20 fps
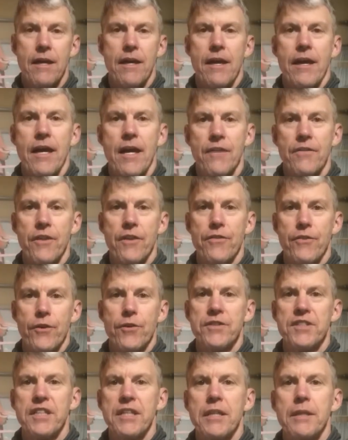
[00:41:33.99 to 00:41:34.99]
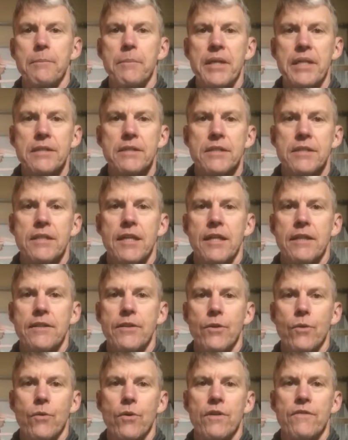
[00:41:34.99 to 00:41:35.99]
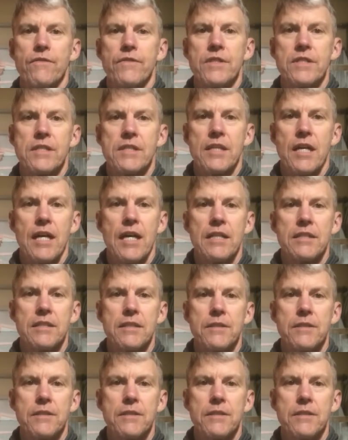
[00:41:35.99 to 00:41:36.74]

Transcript: and the 13 means that the orifice size